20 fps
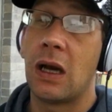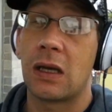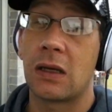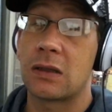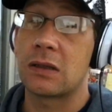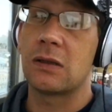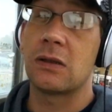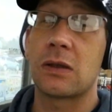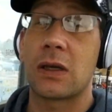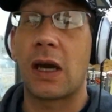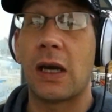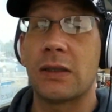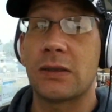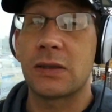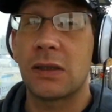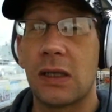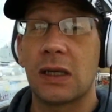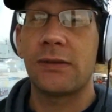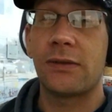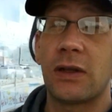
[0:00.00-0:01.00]
I don't know, guys.
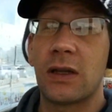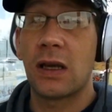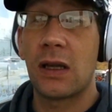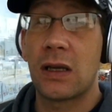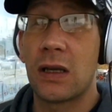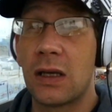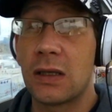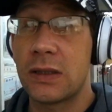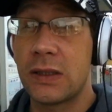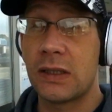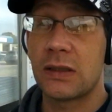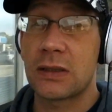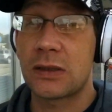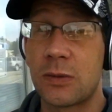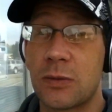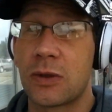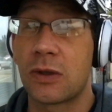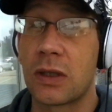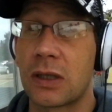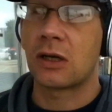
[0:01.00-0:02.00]
I'm not having a lot of luck here this
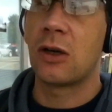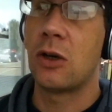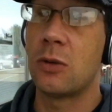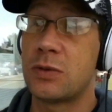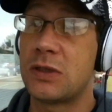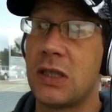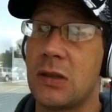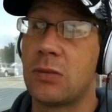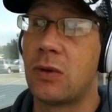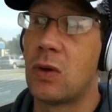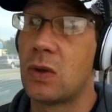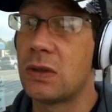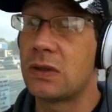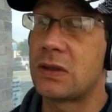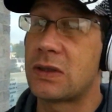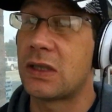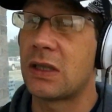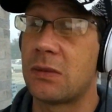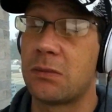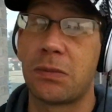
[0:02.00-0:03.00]
morning. I hope Tim Hortons
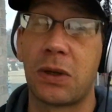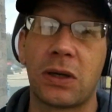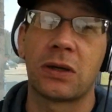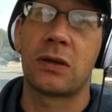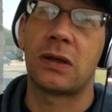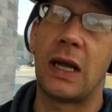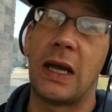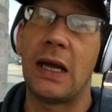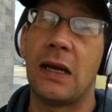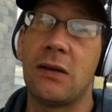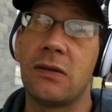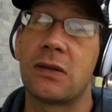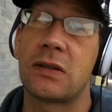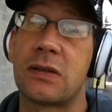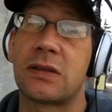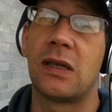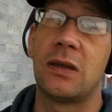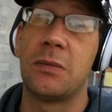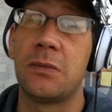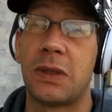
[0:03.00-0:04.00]
didn't burn down or
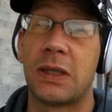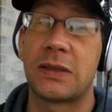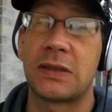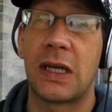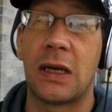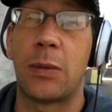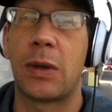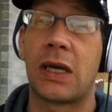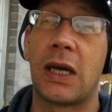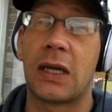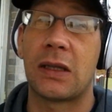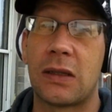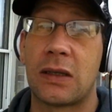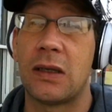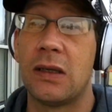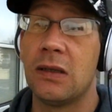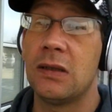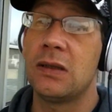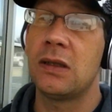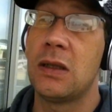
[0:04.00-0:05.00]
something by the time I get
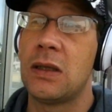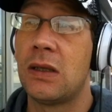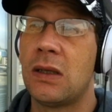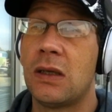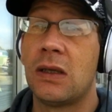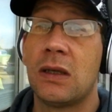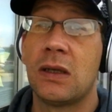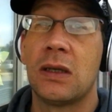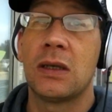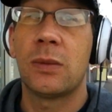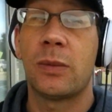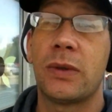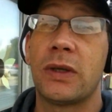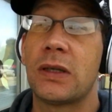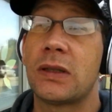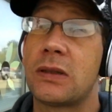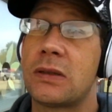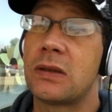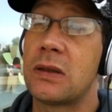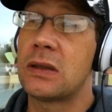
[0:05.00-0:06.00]
there.
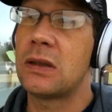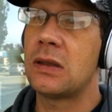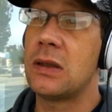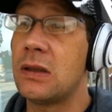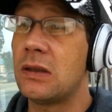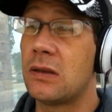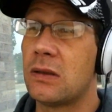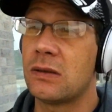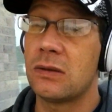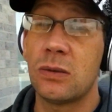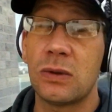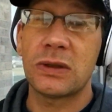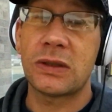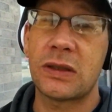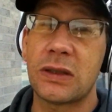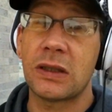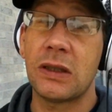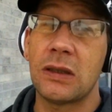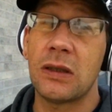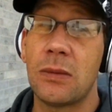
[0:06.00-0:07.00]
But, uh, you know, we'll
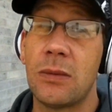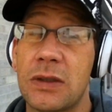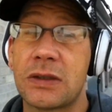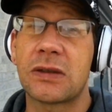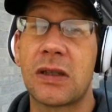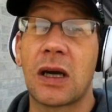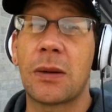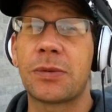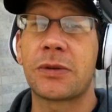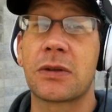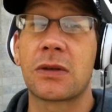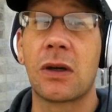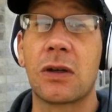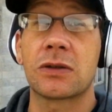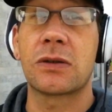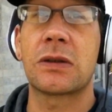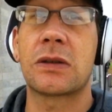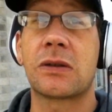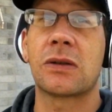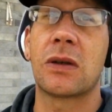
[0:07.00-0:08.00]
see. I'm going to stop at the
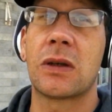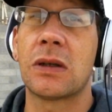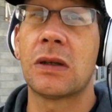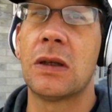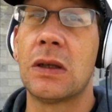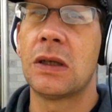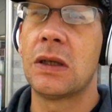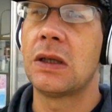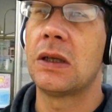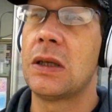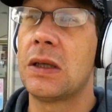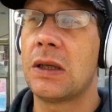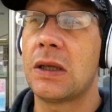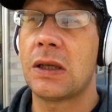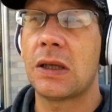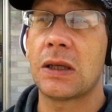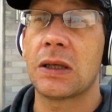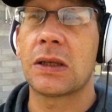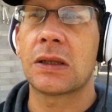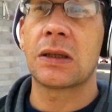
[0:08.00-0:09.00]
grocery store
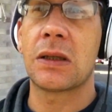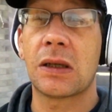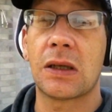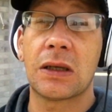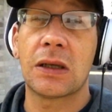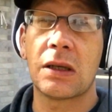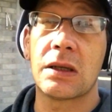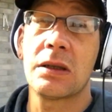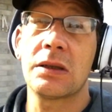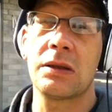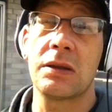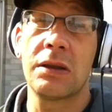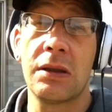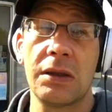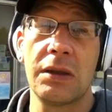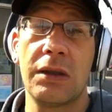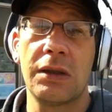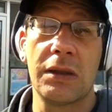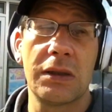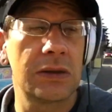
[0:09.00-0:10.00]
and uh,
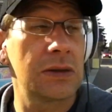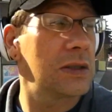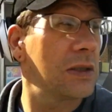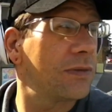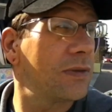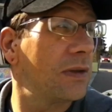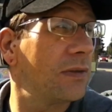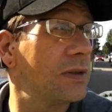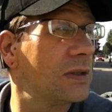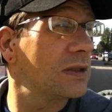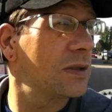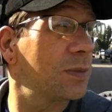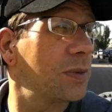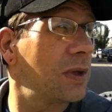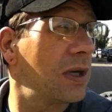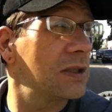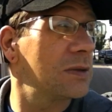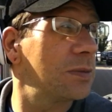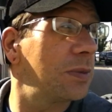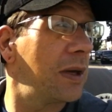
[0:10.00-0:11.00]
see if they have any
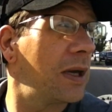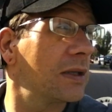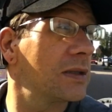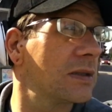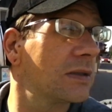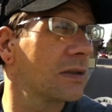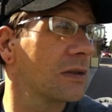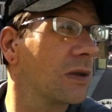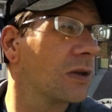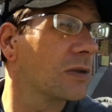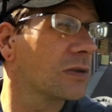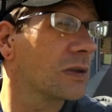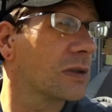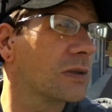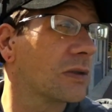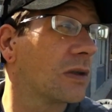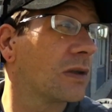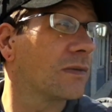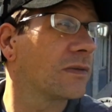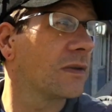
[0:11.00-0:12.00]
surprise bags at the grocery
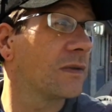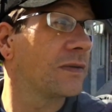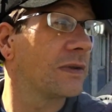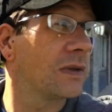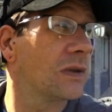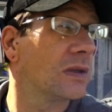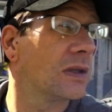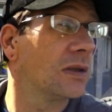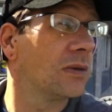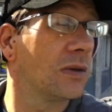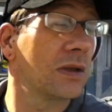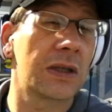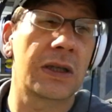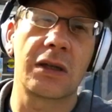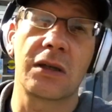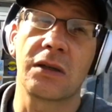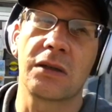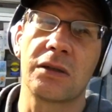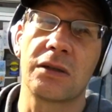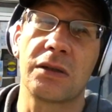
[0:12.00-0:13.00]
store for Fiora. I want to get
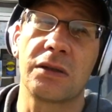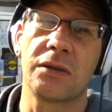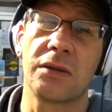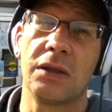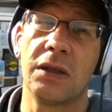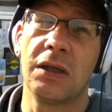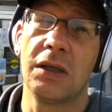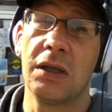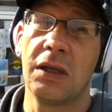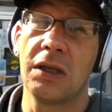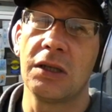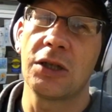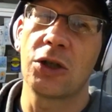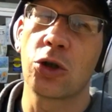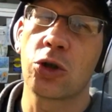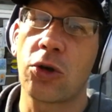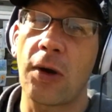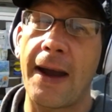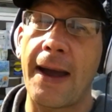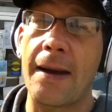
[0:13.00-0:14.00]
her a little... little
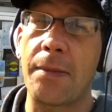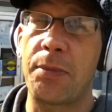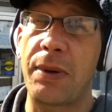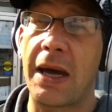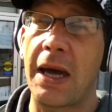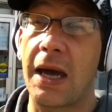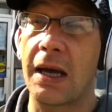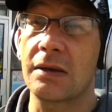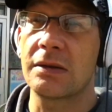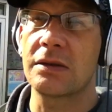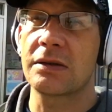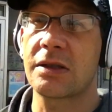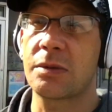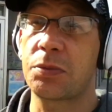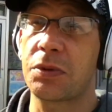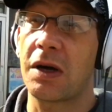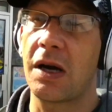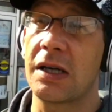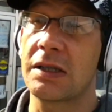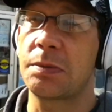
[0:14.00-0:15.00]
grab bag, little
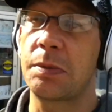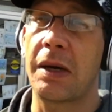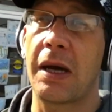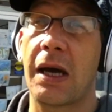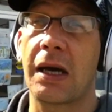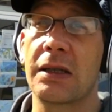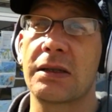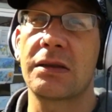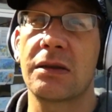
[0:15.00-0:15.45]
surprise bag.